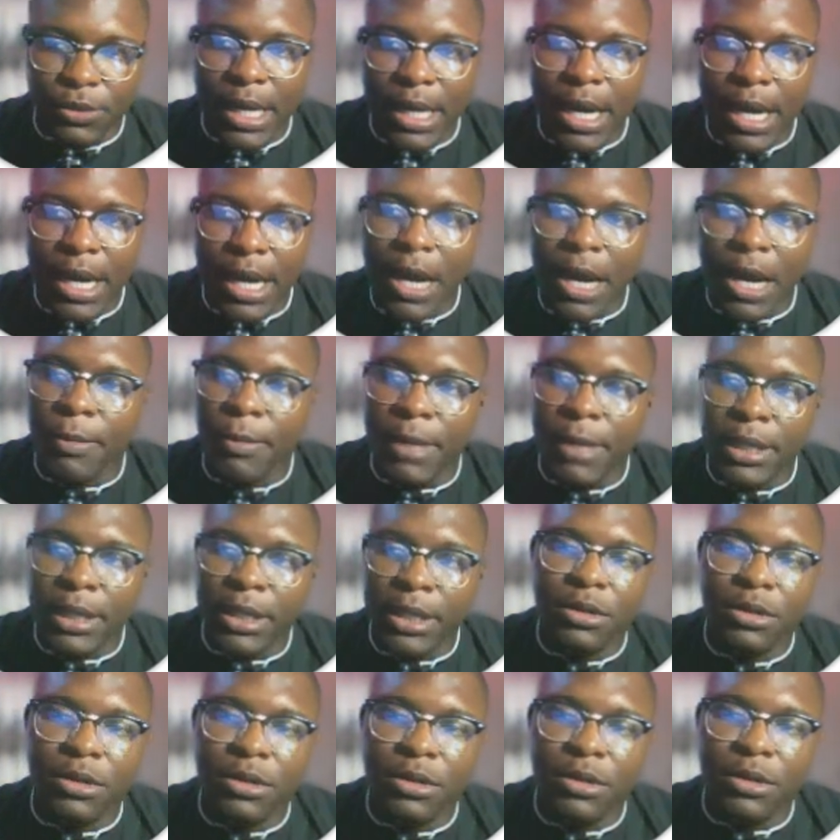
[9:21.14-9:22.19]
that
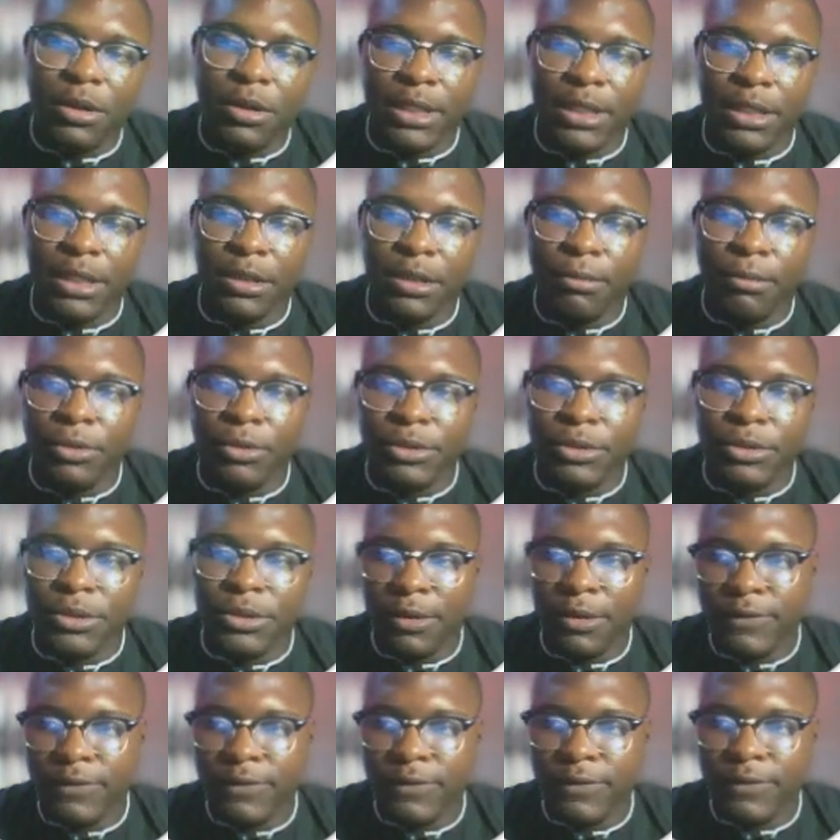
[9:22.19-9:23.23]
is what it means
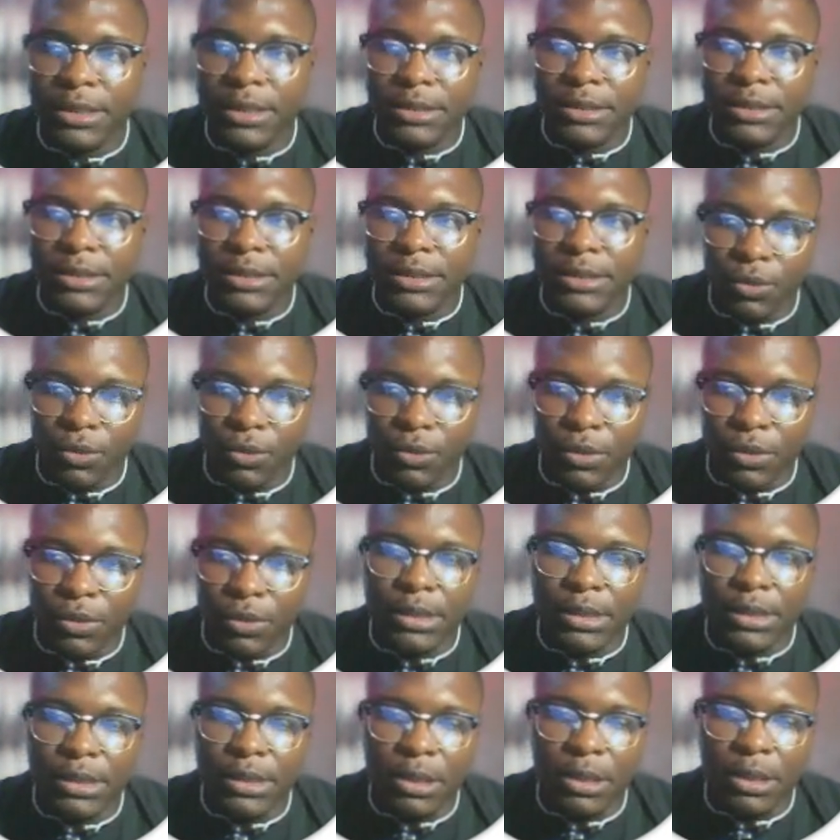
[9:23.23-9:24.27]
although in
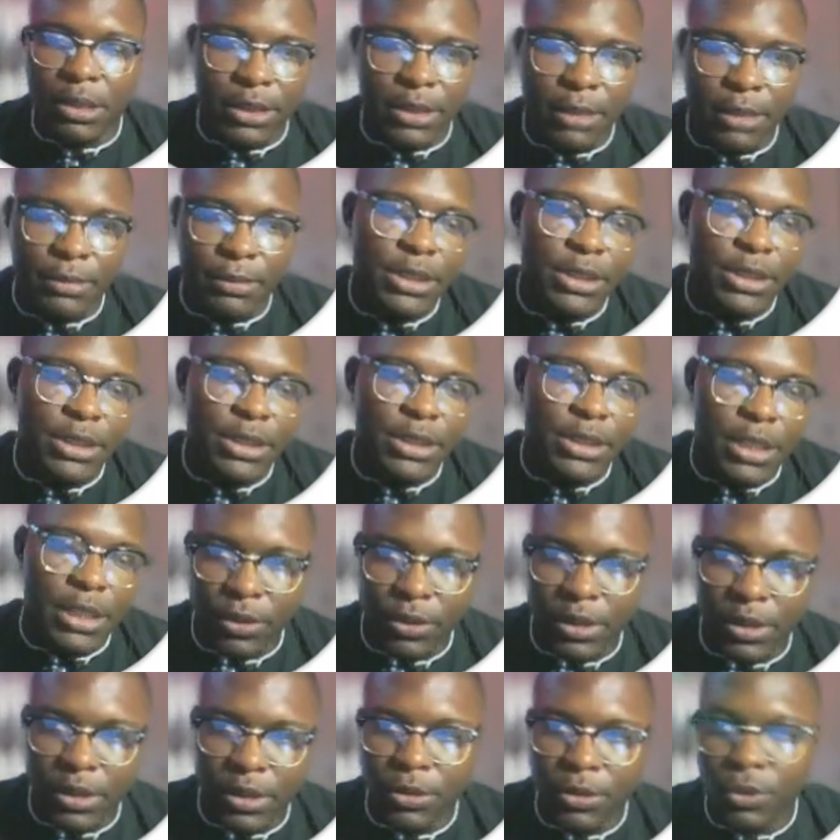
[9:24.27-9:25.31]
this particular
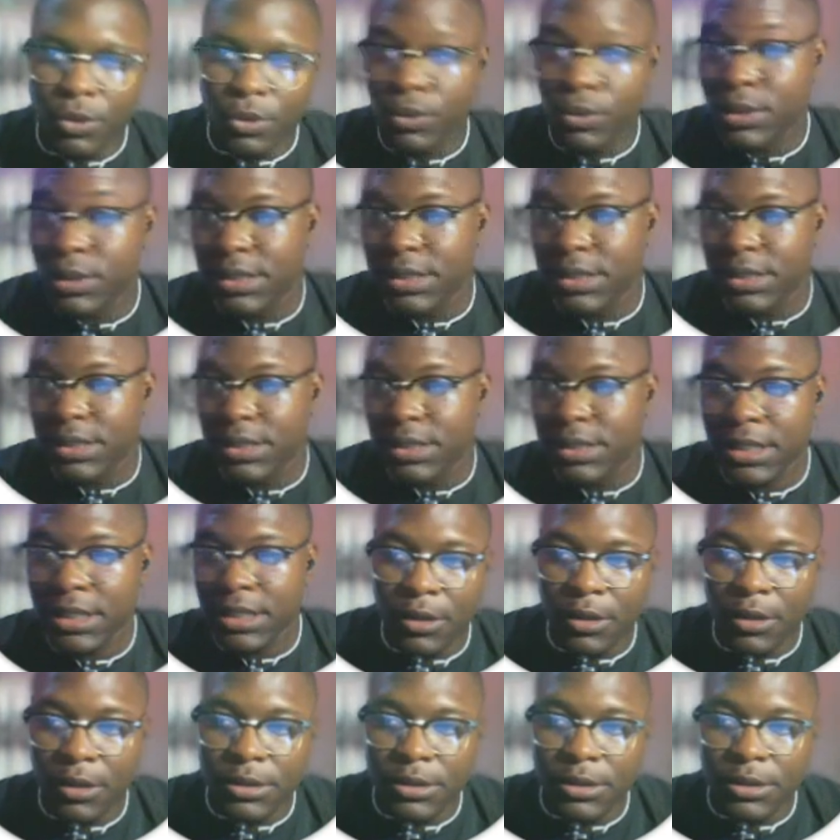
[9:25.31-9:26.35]
tutorial i'll be making use
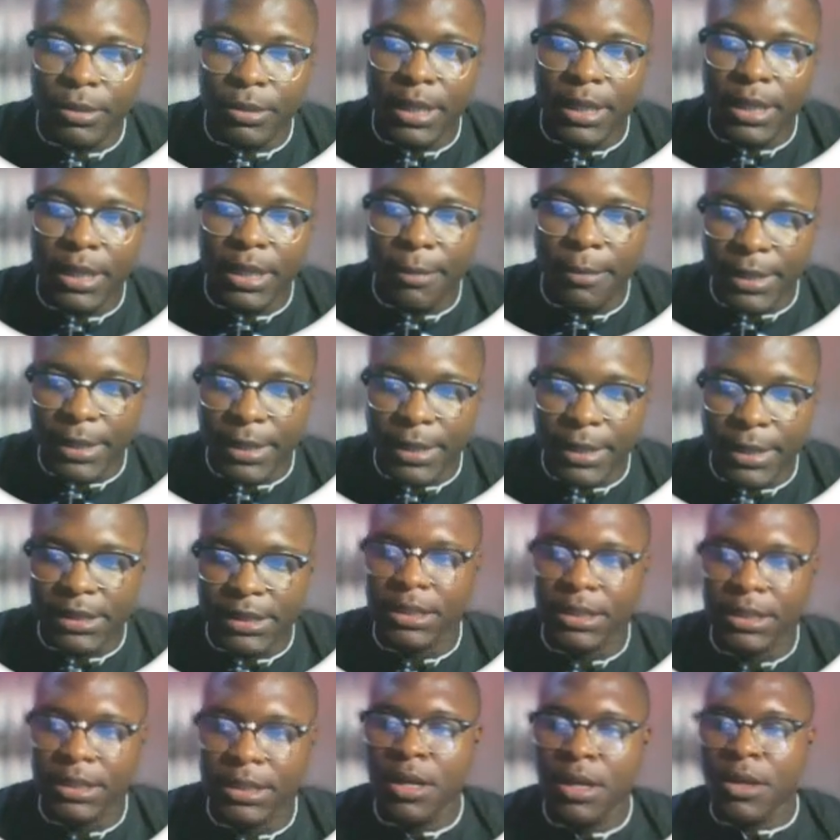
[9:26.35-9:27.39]
of the most
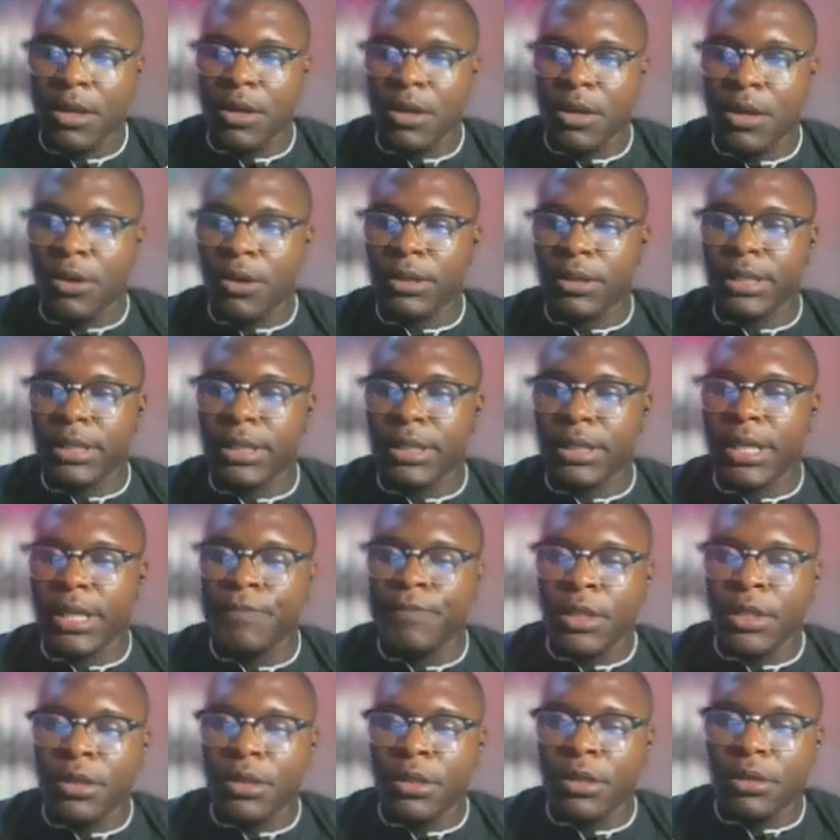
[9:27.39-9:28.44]
conversant word or
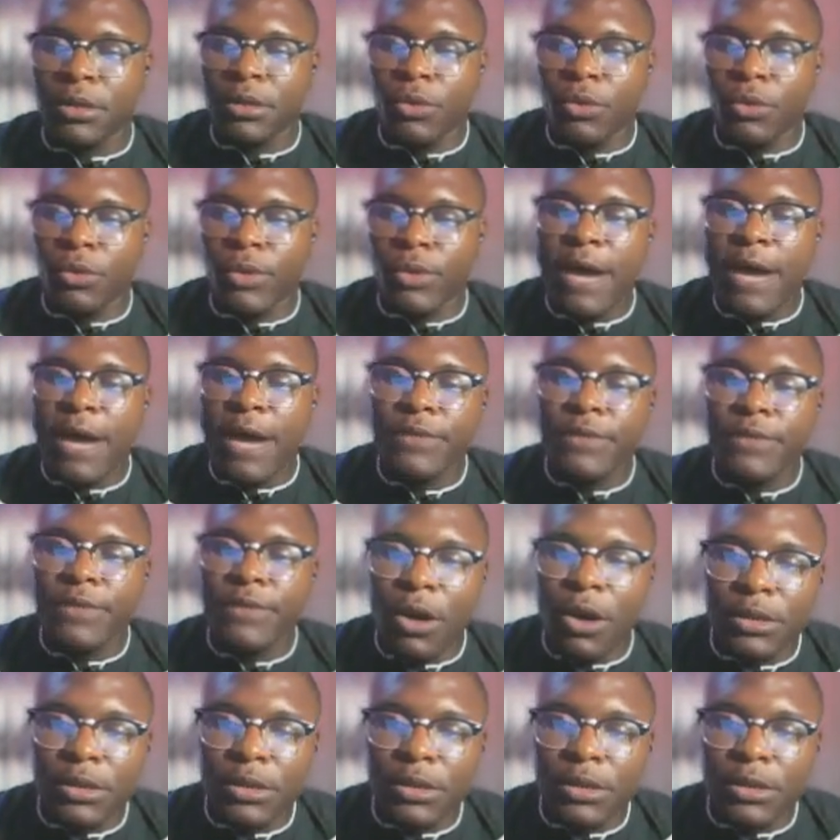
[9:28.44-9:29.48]
terminology that you already know
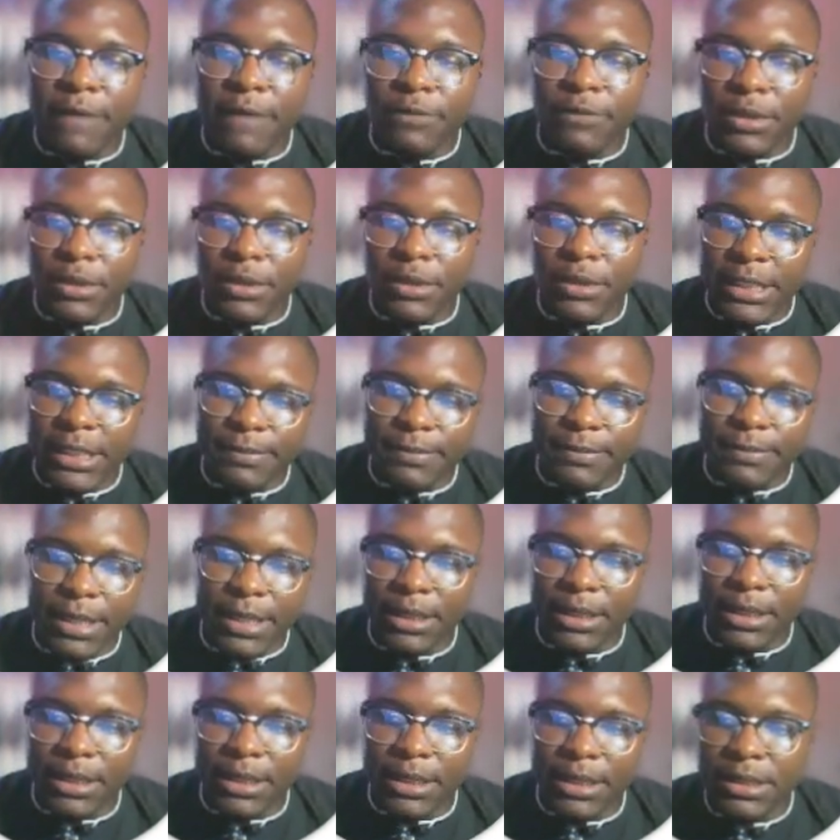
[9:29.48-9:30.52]
which is the cut
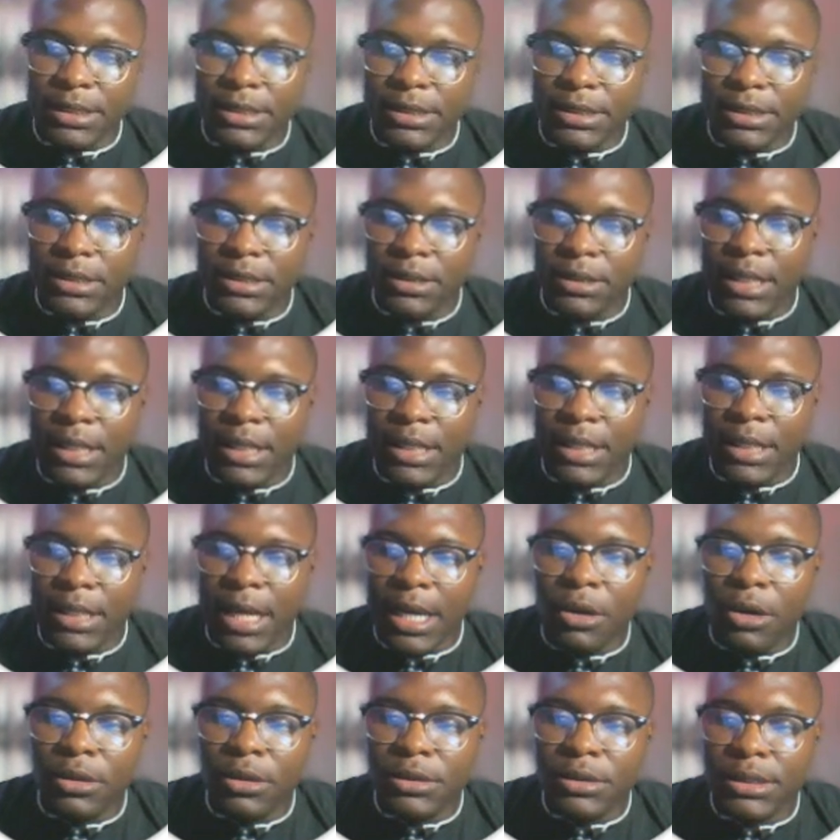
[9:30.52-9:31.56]
copy and paste
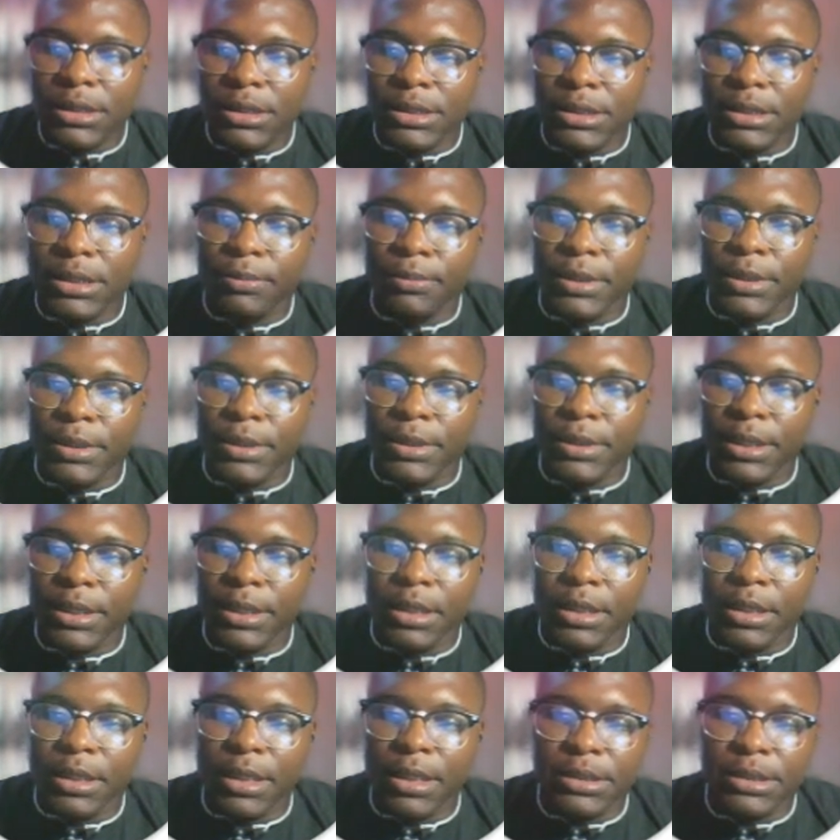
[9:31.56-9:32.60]
okay
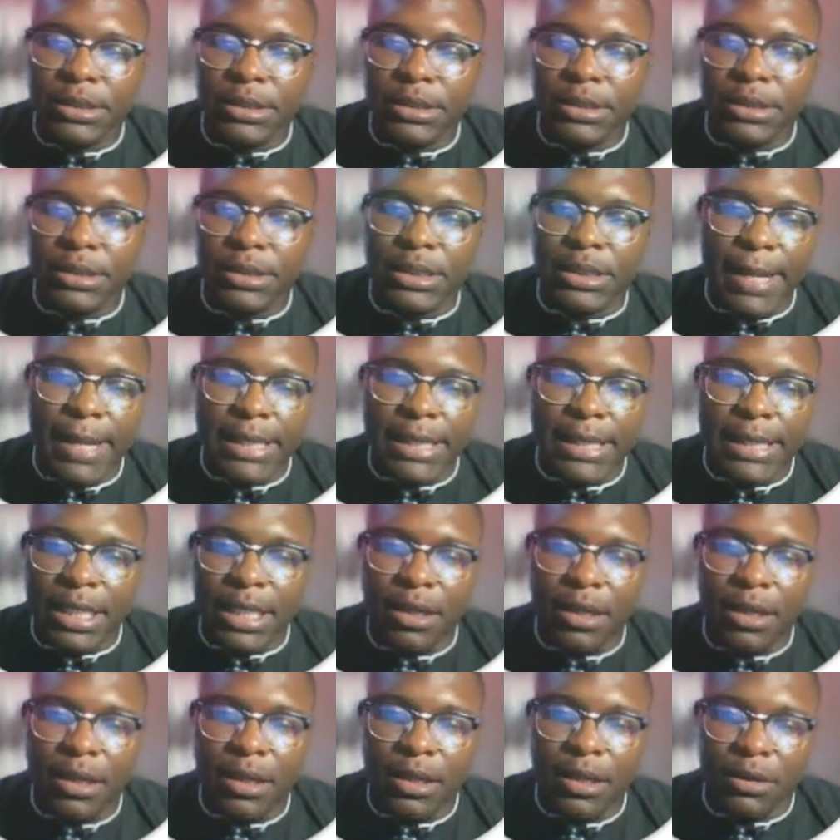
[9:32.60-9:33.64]
so we have the alt
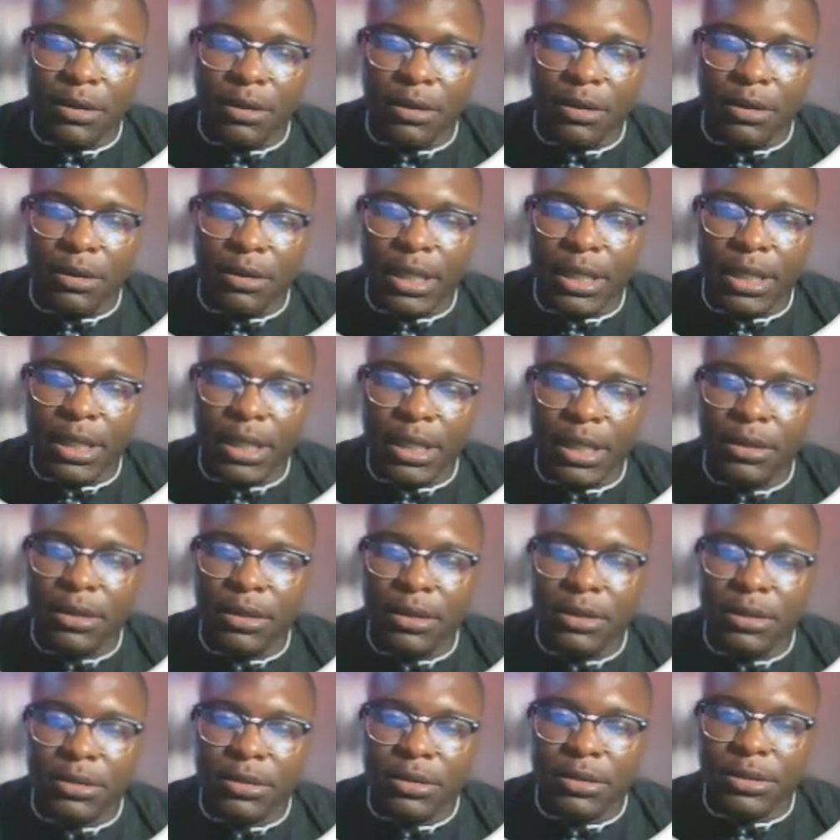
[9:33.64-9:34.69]
here. I've already explained
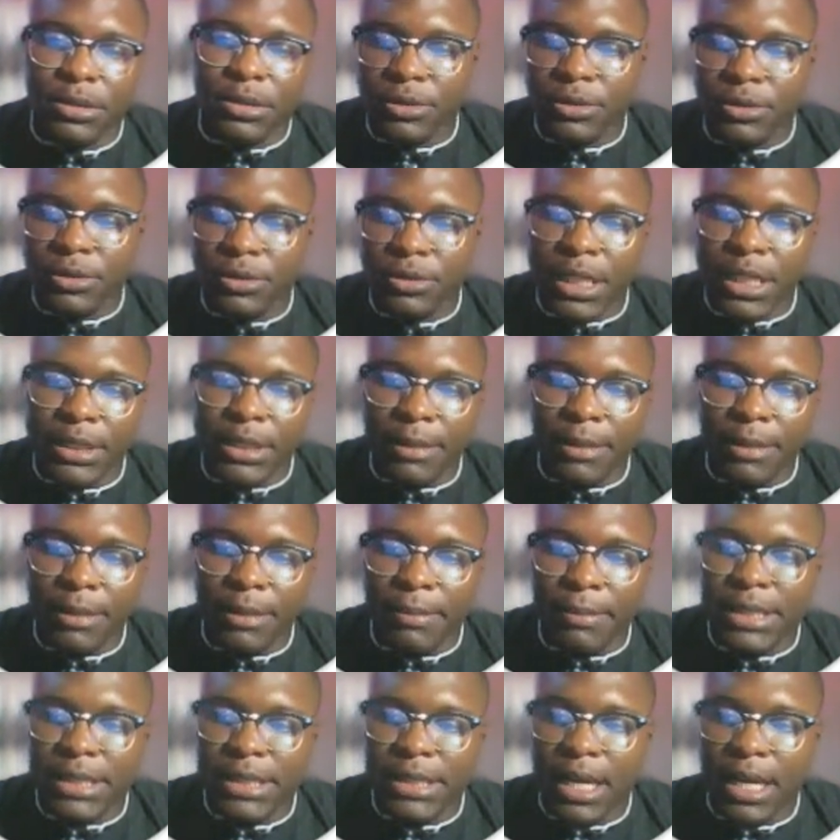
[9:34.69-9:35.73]
this. That alt
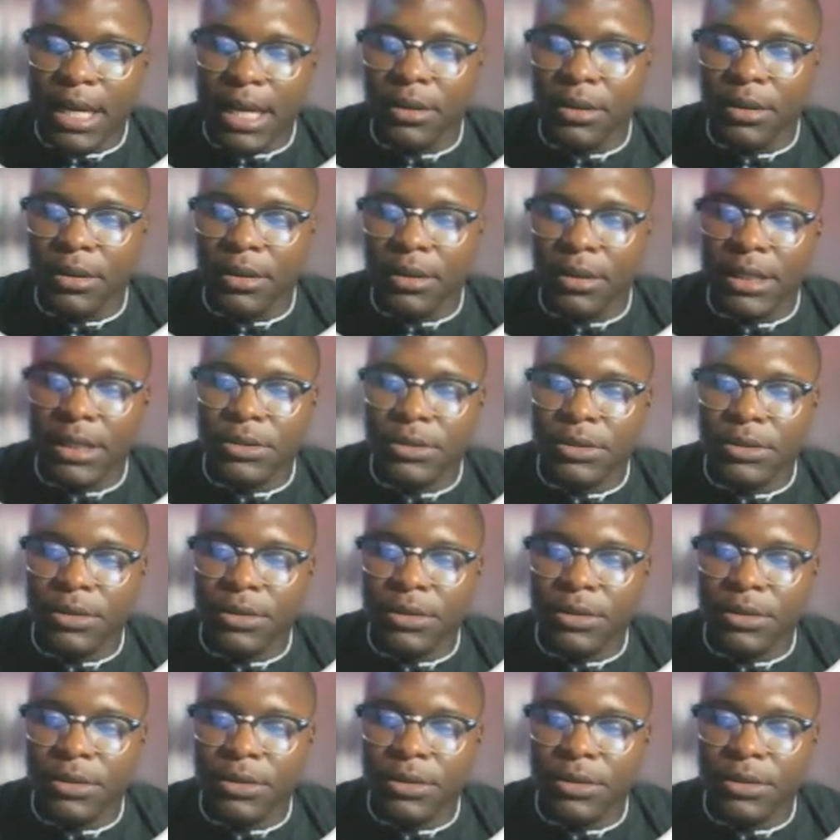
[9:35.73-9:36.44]
simply